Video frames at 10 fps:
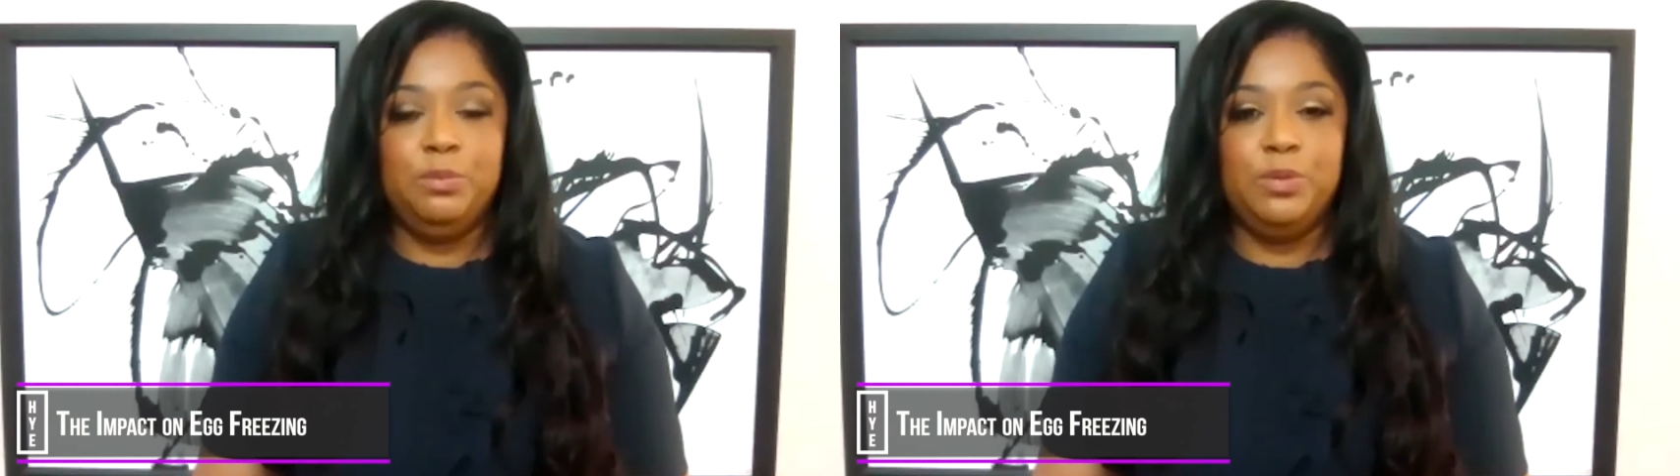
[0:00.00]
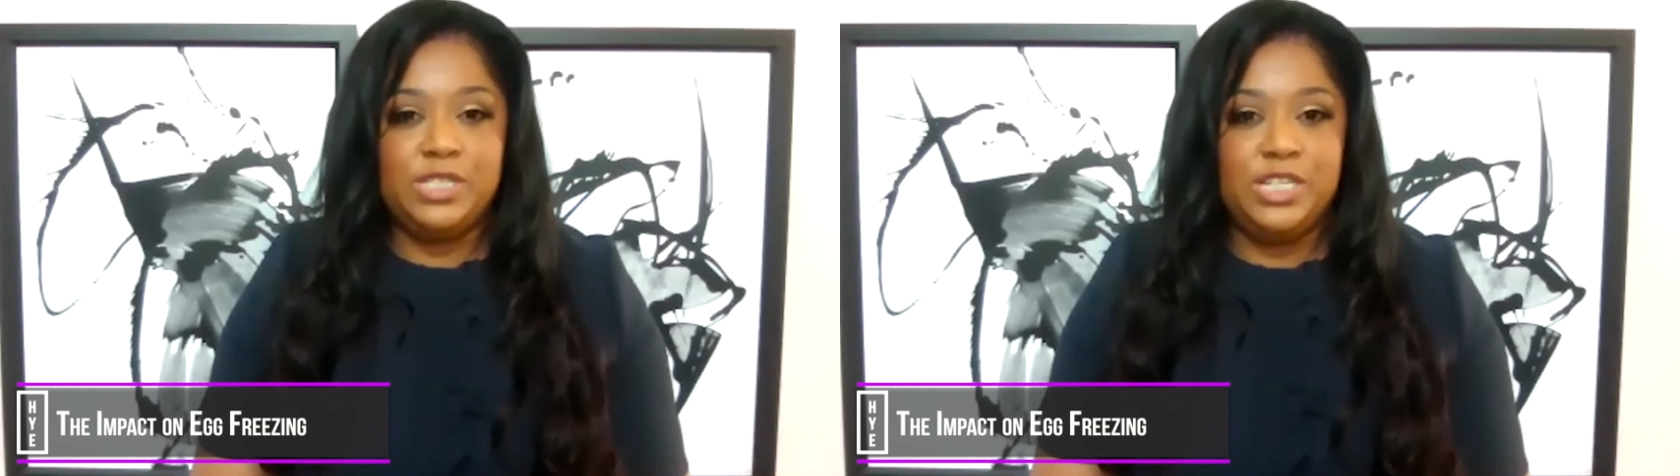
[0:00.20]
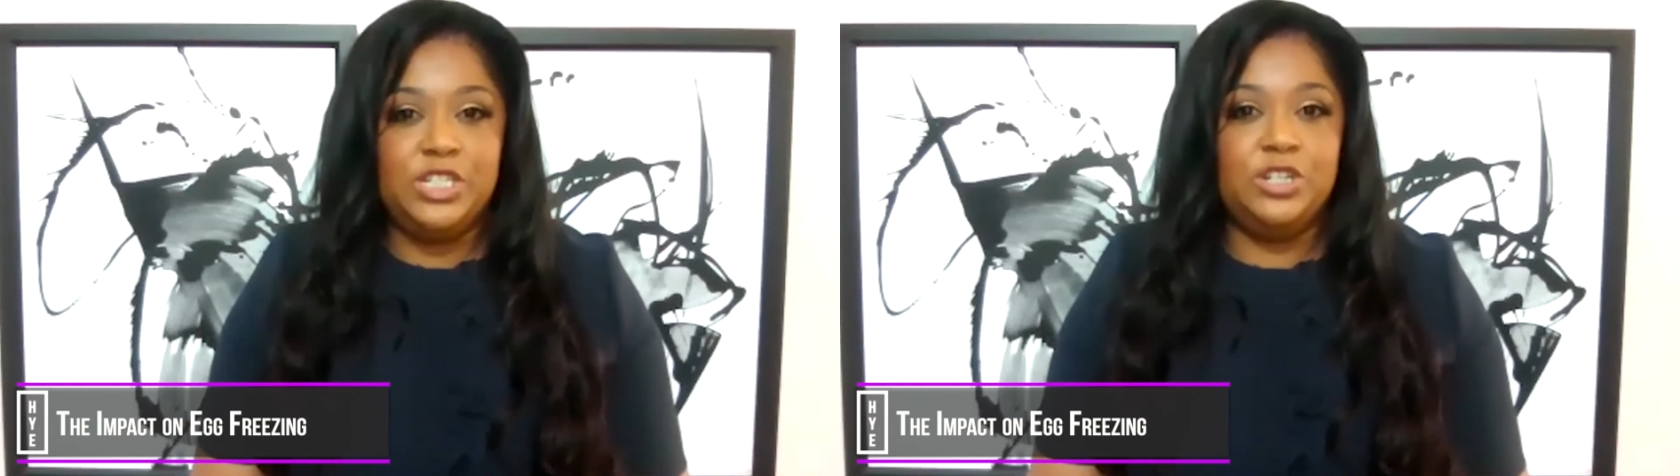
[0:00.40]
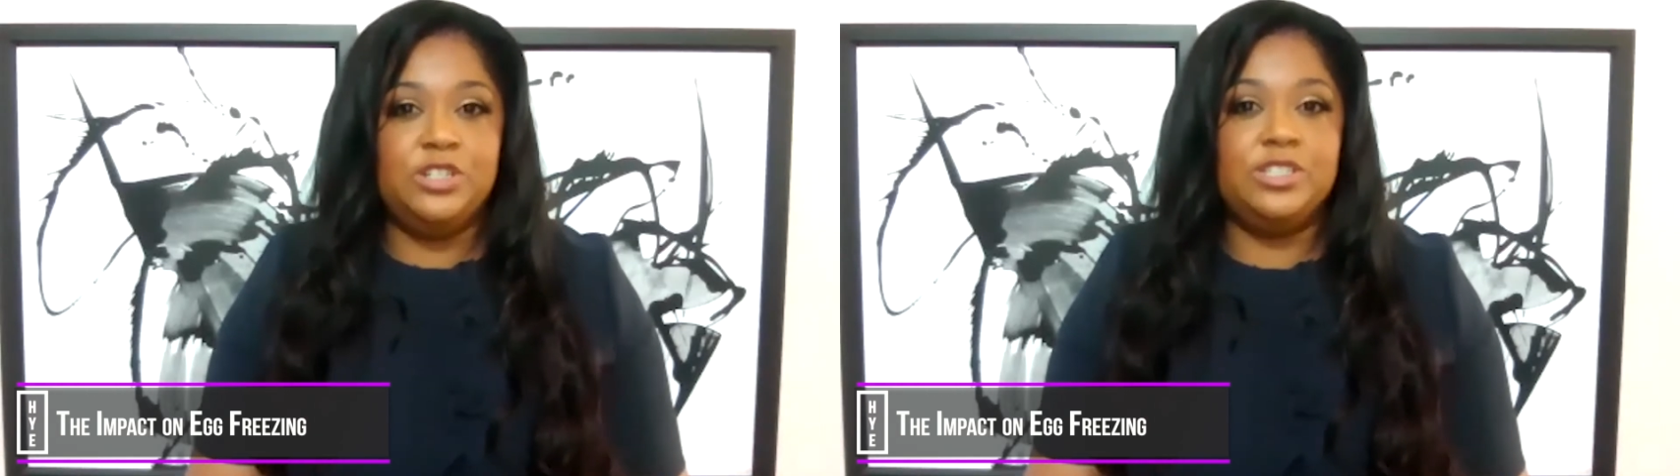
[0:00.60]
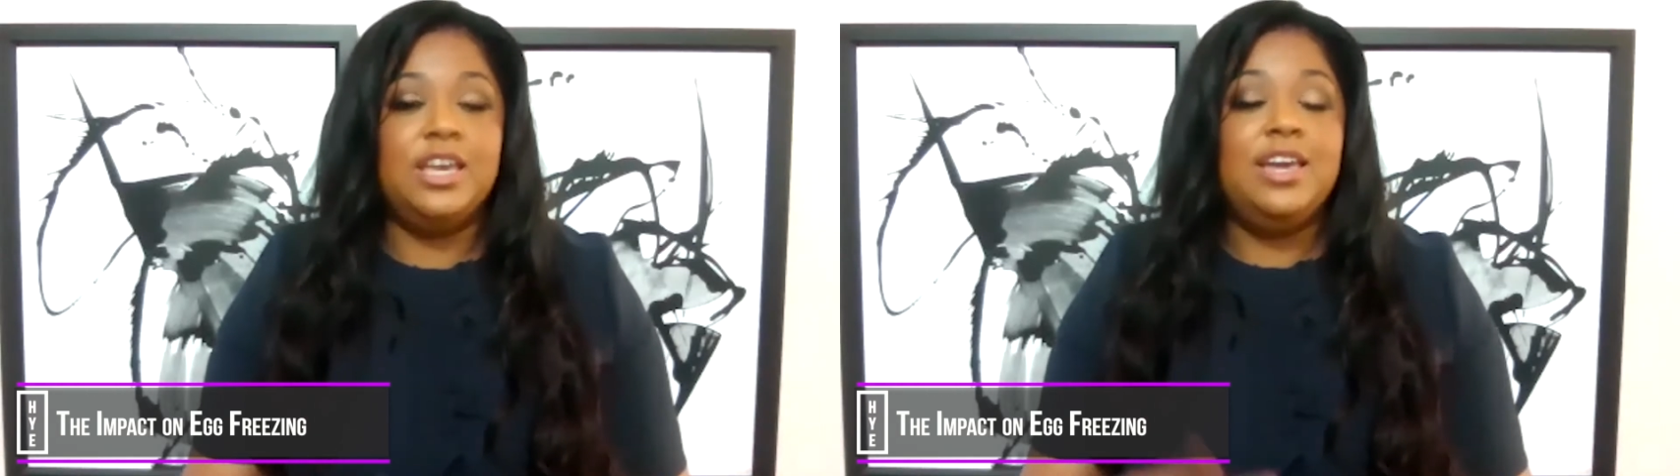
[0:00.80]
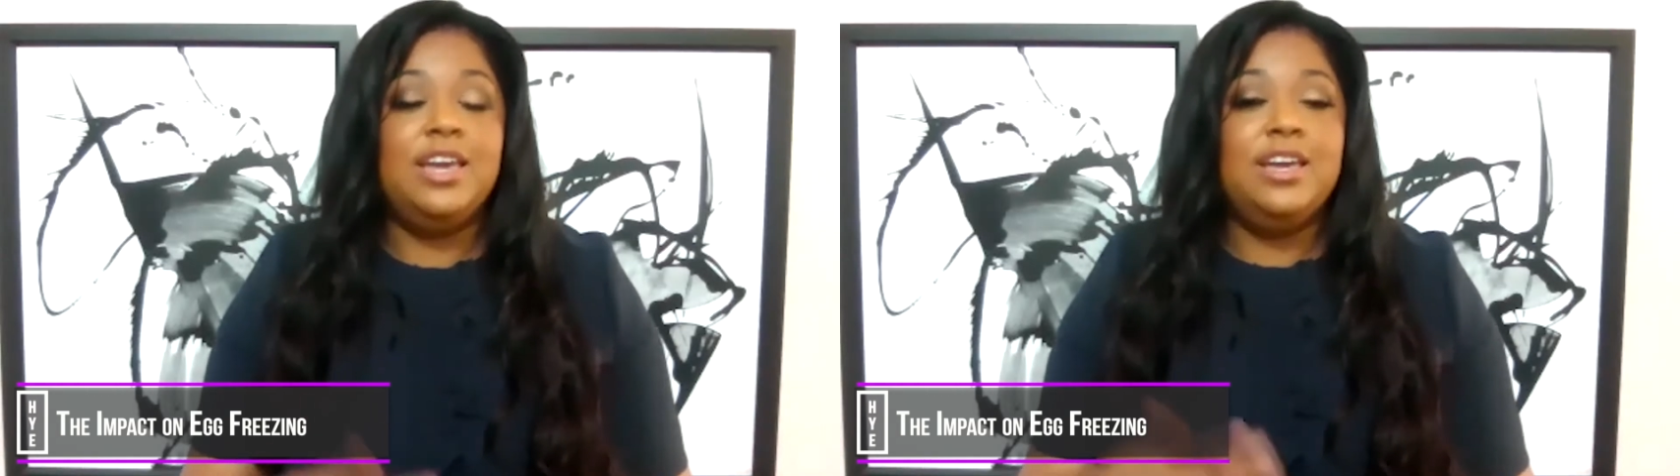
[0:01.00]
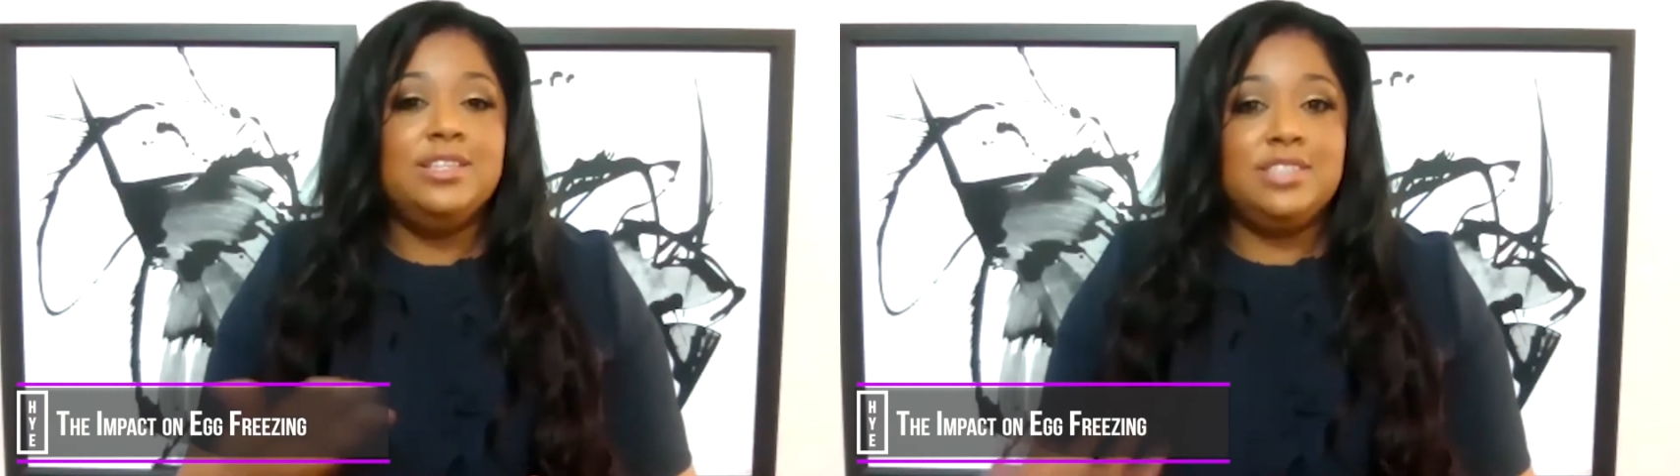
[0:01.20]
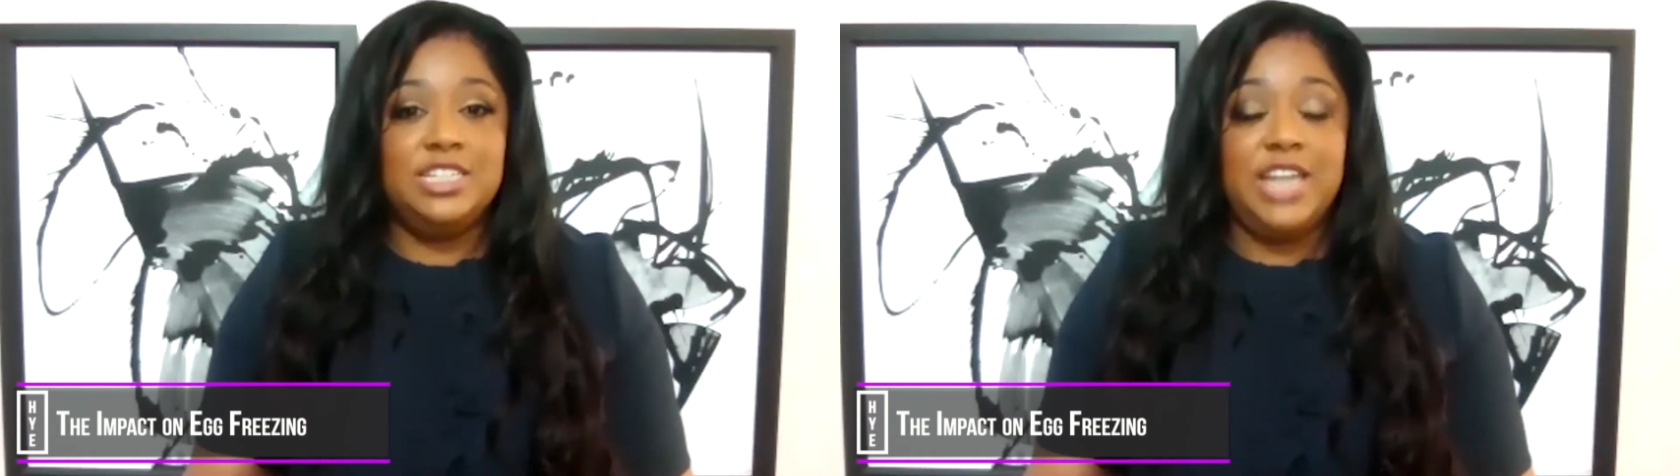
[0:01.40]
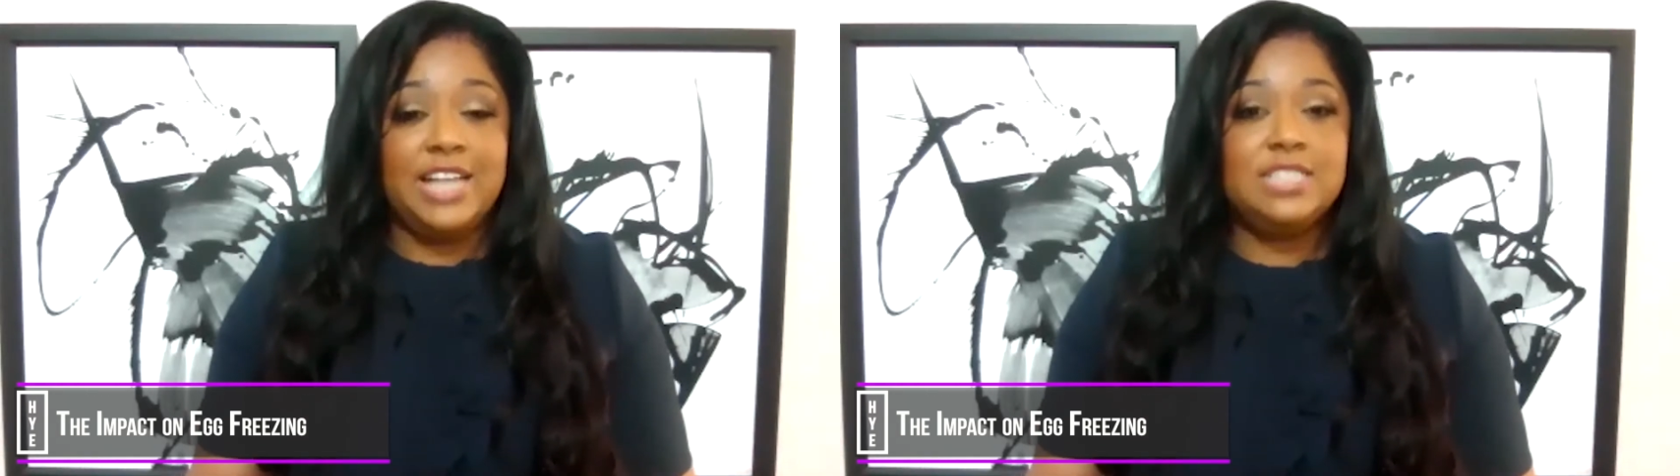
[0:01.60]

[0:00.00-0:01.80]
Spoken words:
procedures such as a